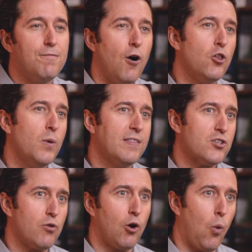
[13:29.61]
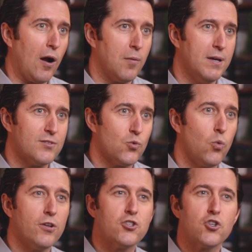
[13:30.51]
Following this requirement
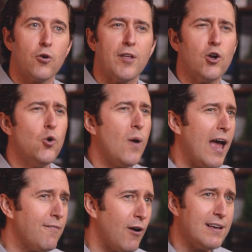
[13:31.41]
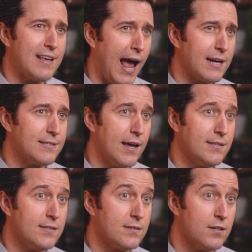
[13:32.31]
will ensure that whoever has
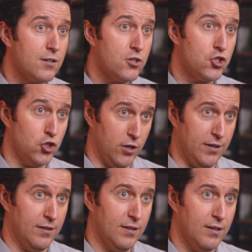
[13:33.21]
access should.